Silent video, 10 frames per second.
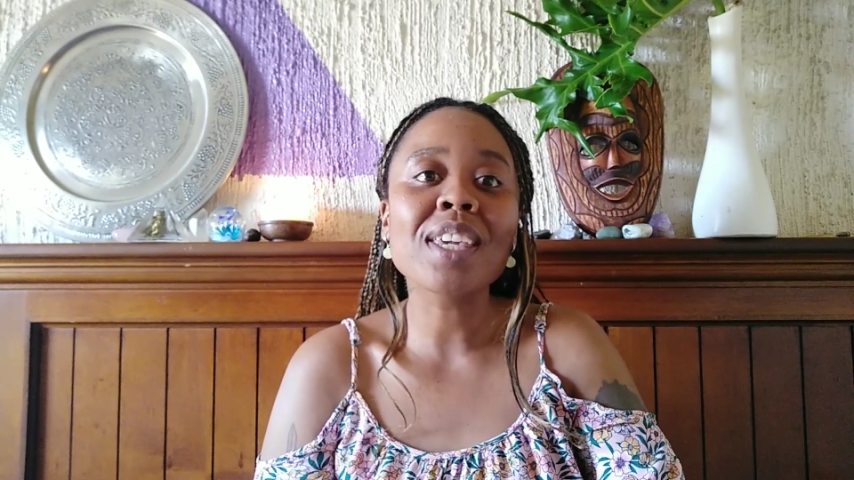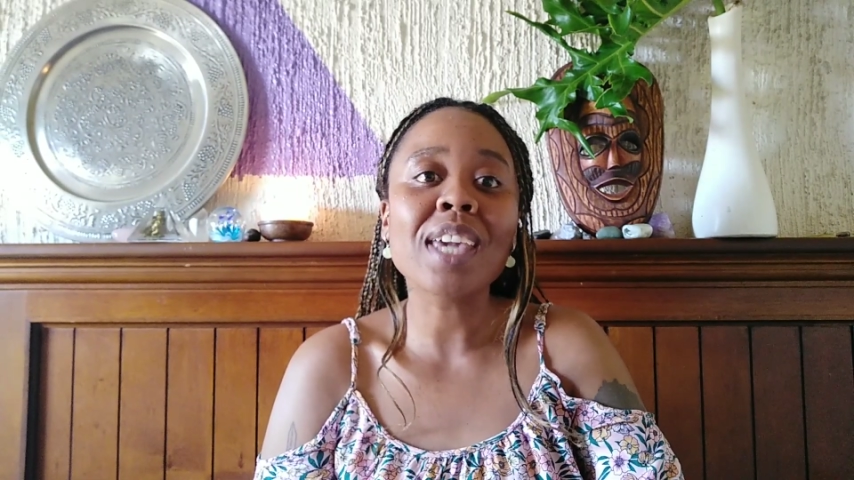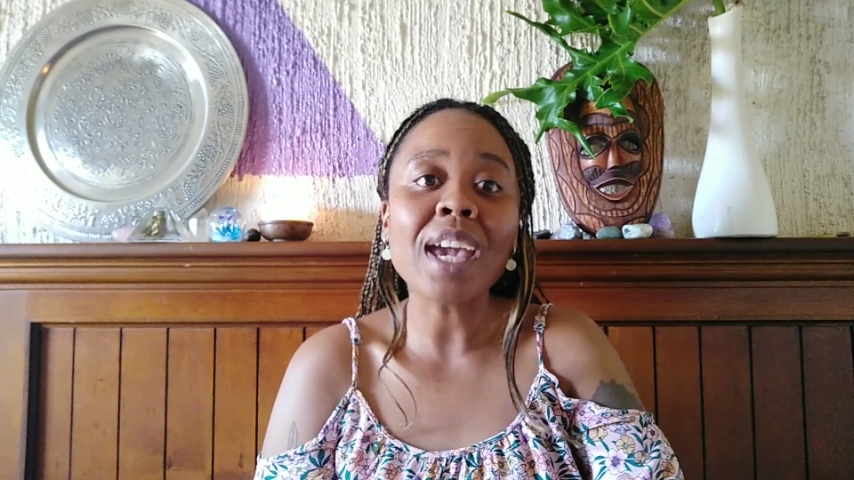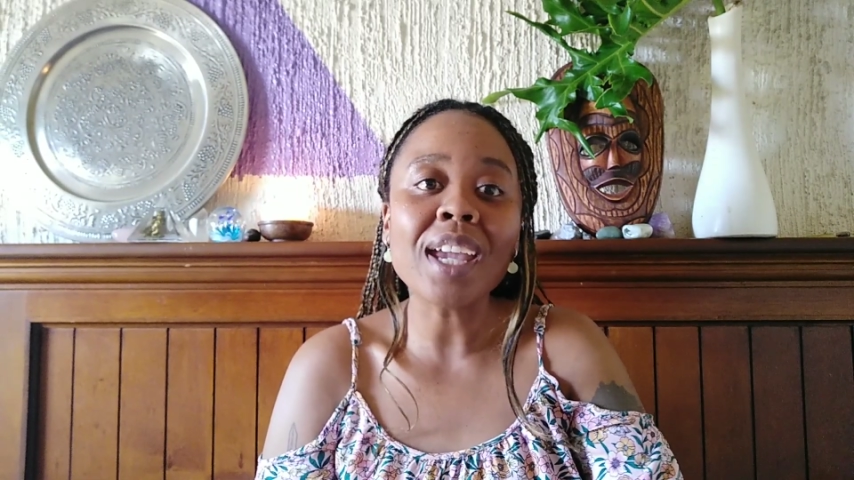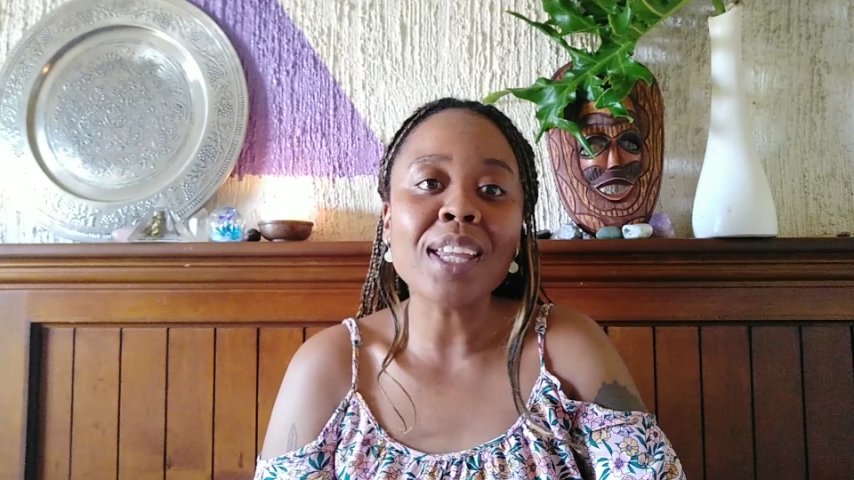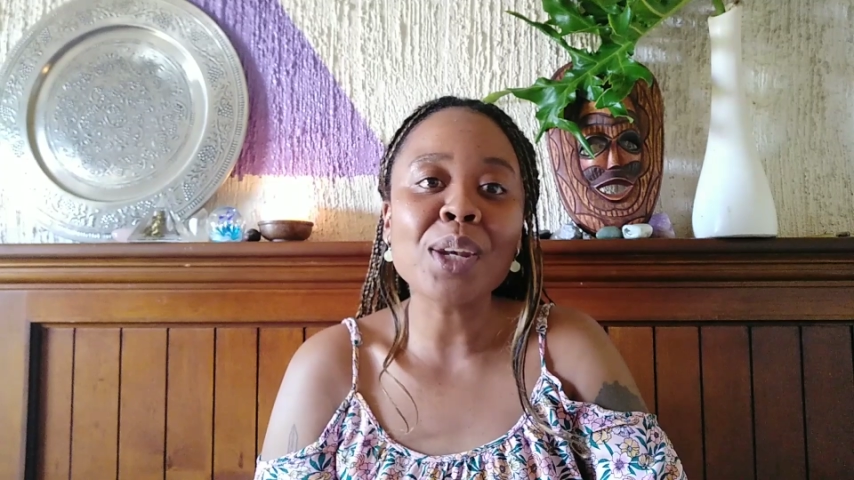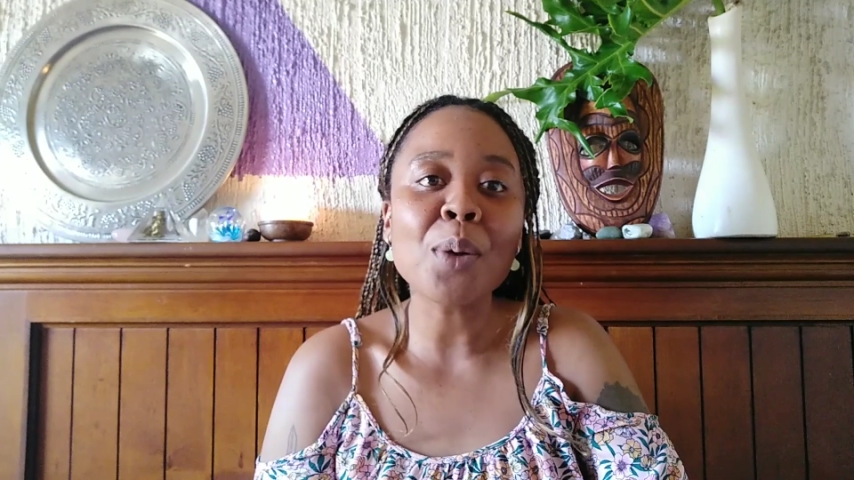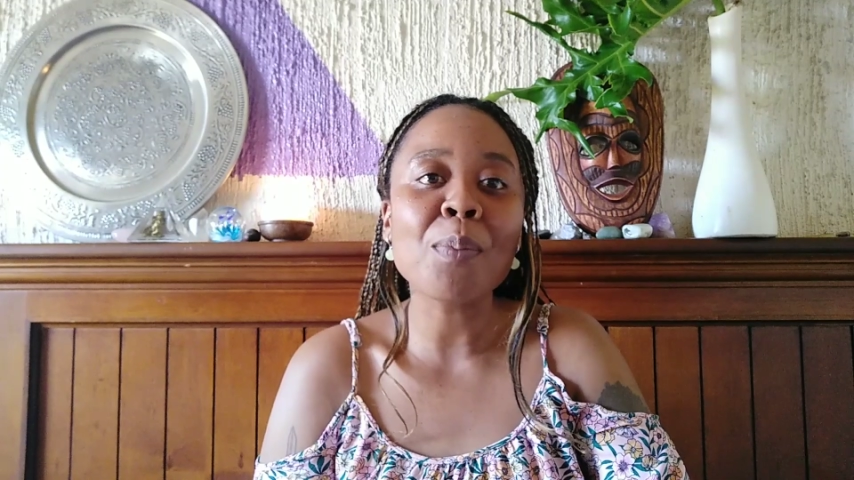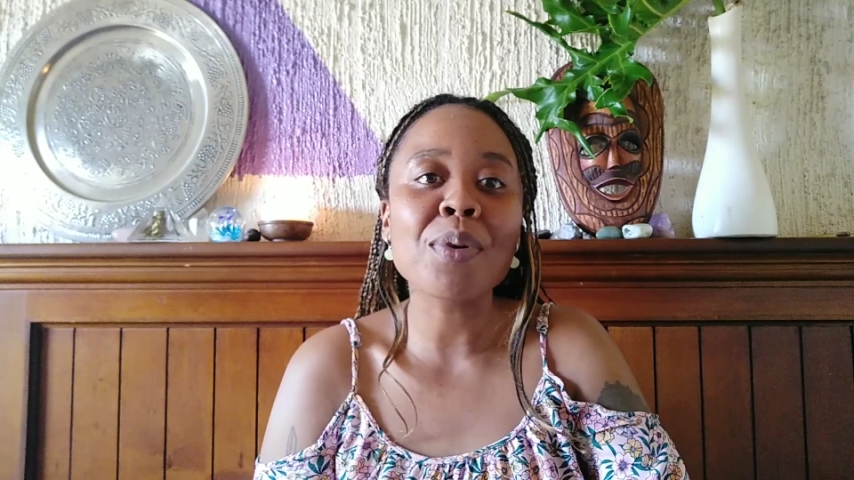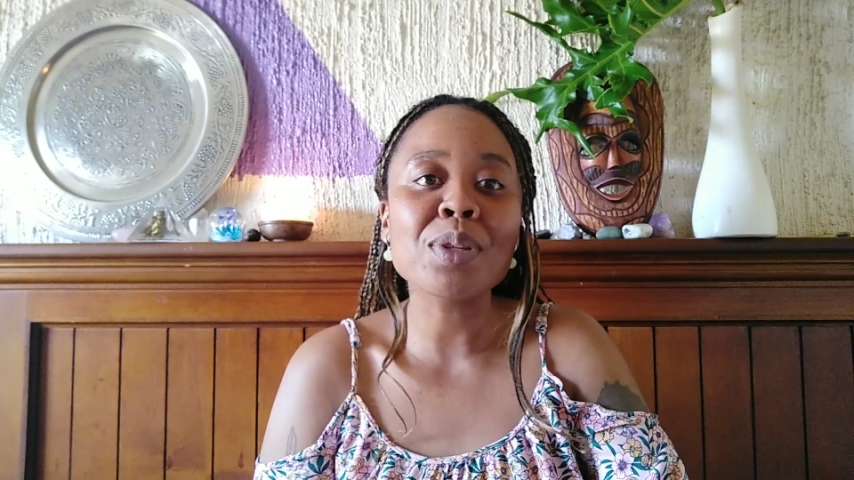gain
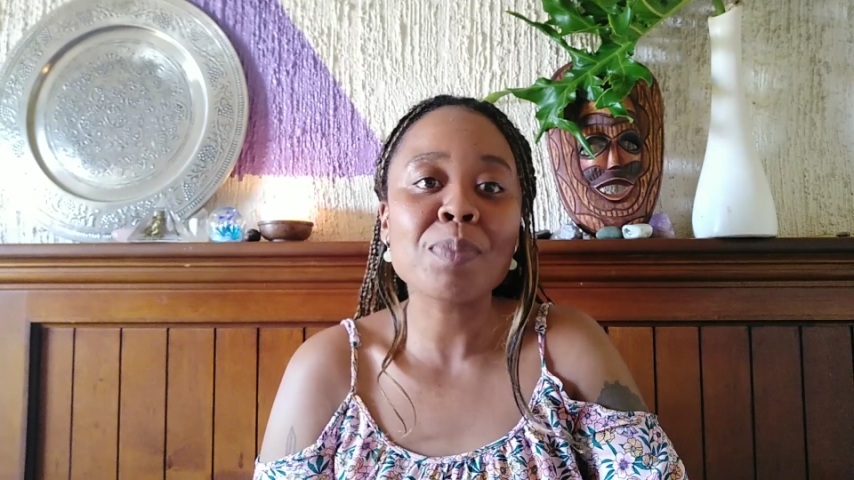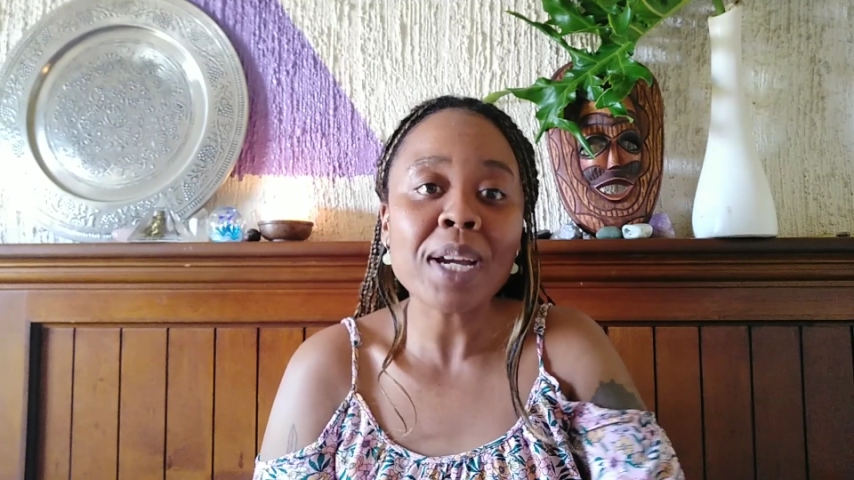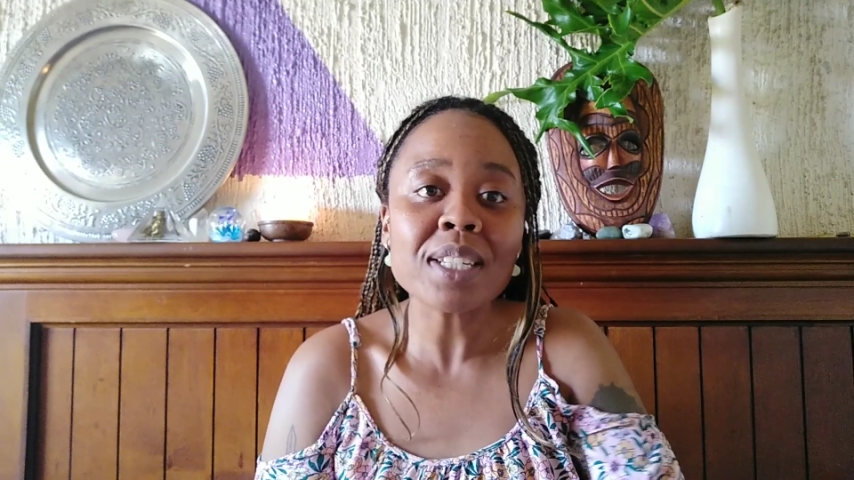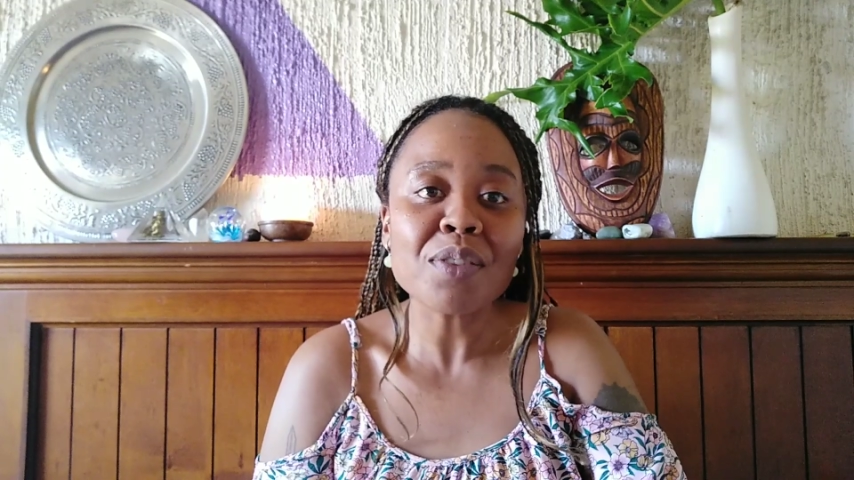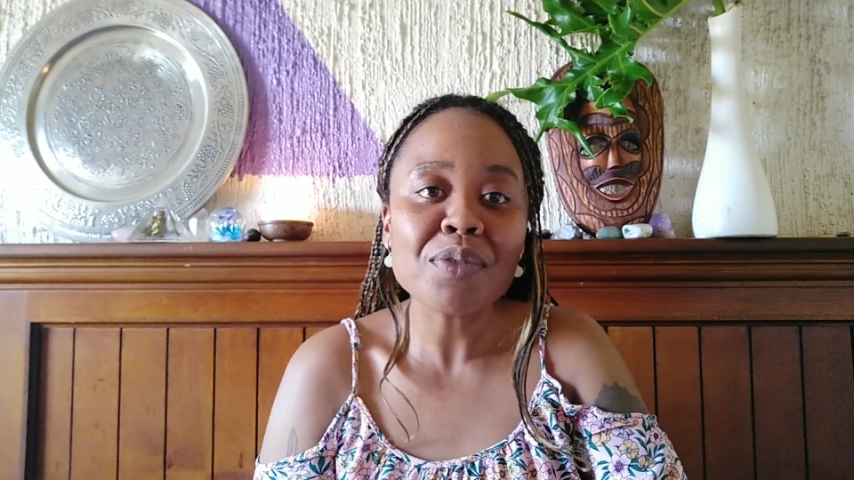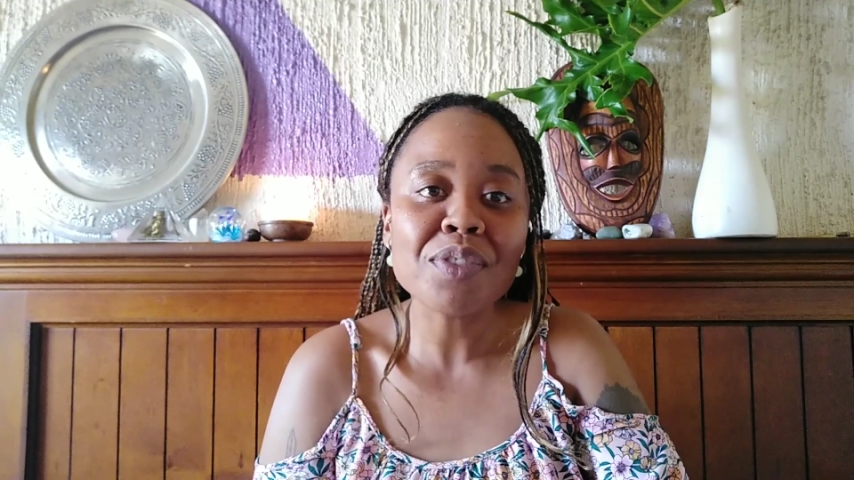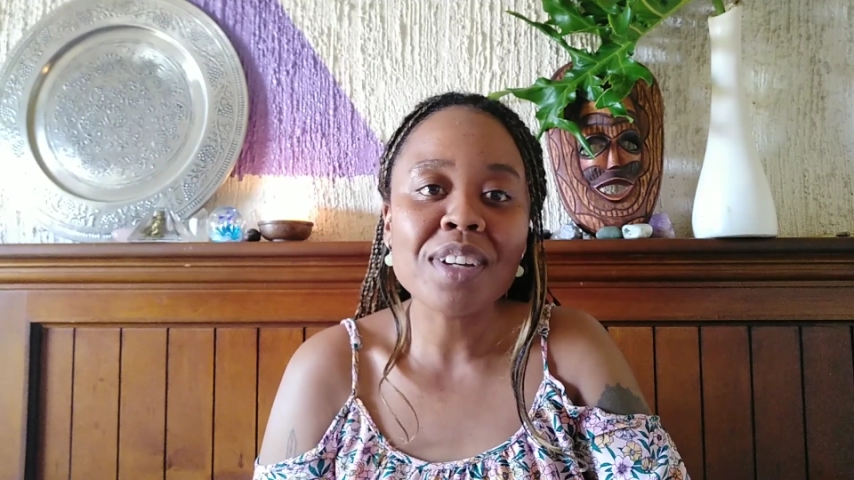perspective,